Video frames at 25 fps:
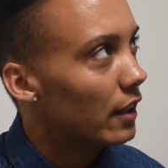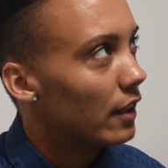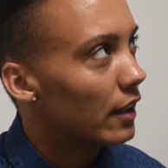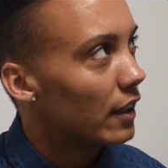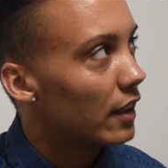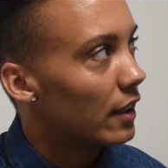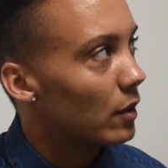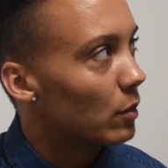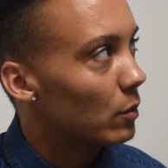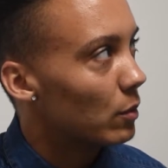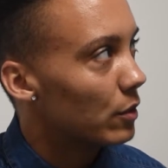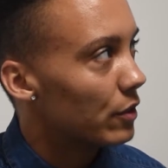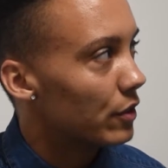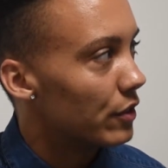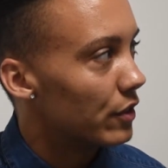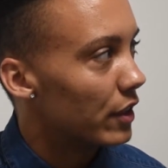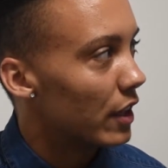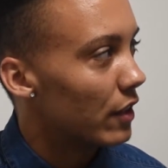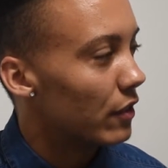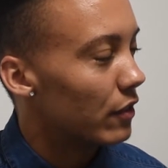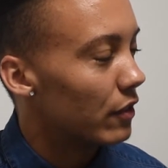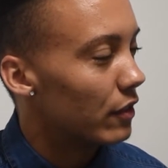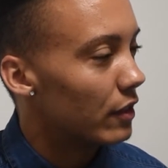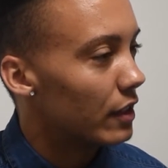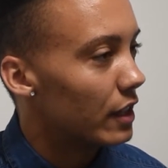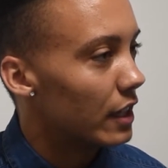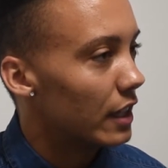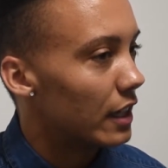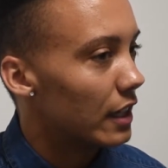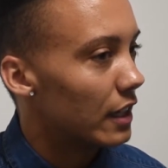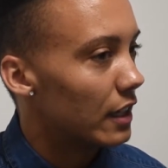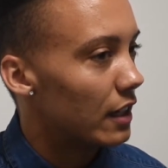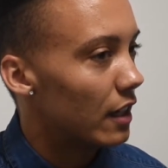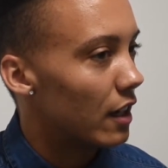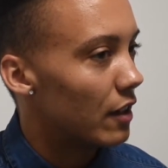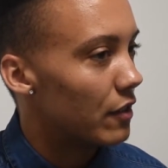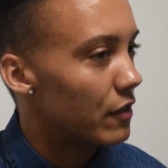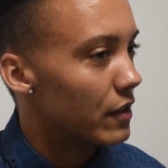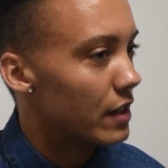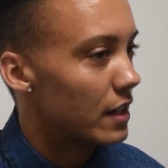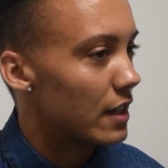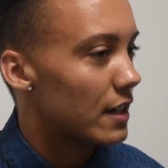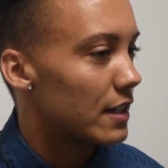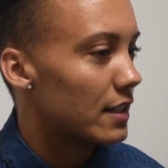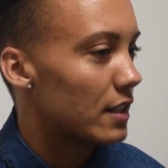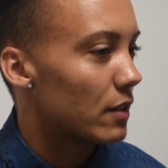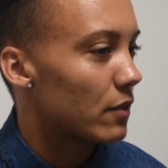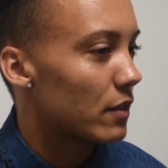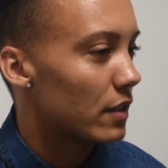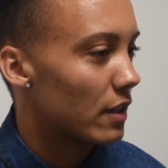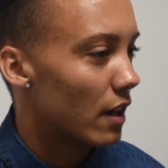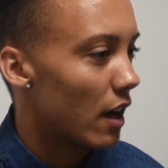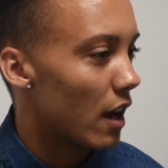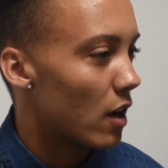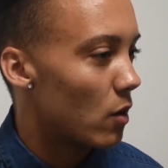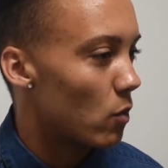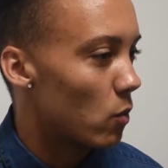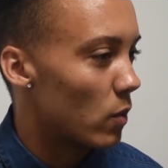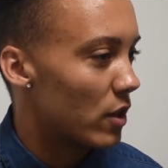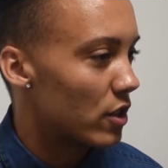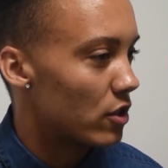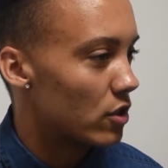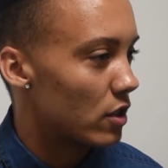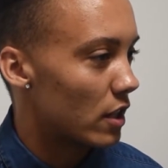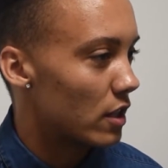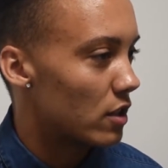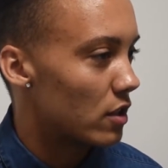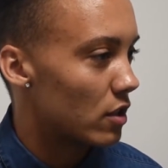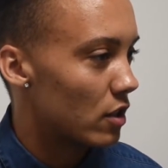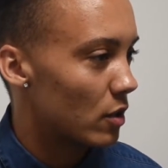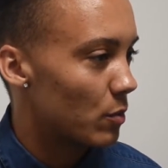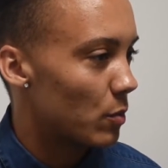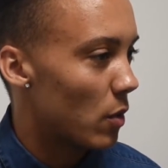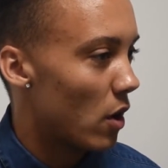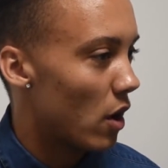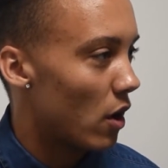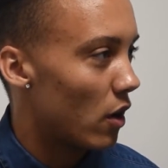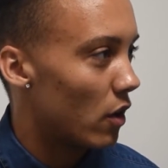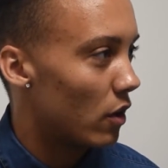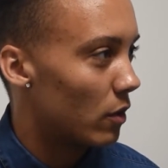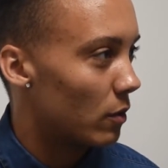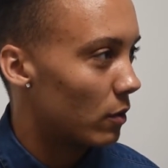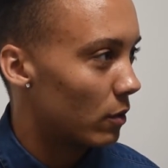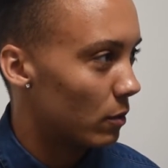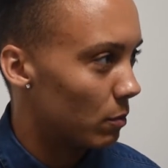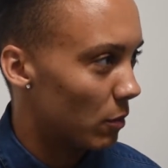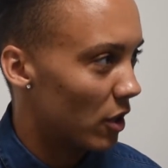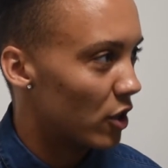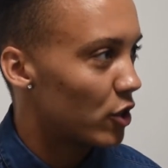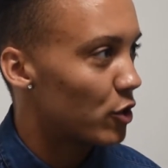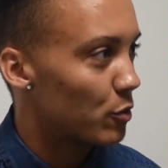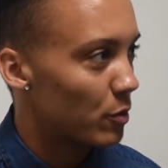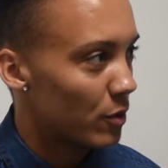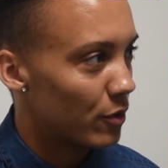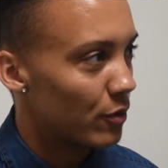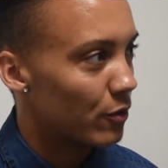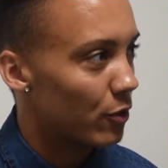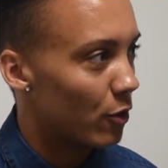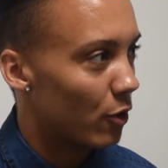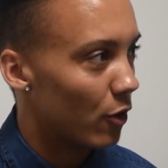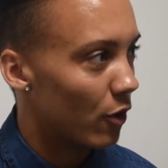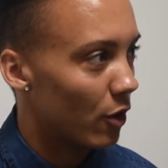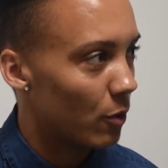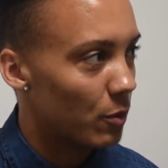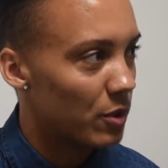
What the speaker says: it was definitely, I think it's something that I wished I took part much before.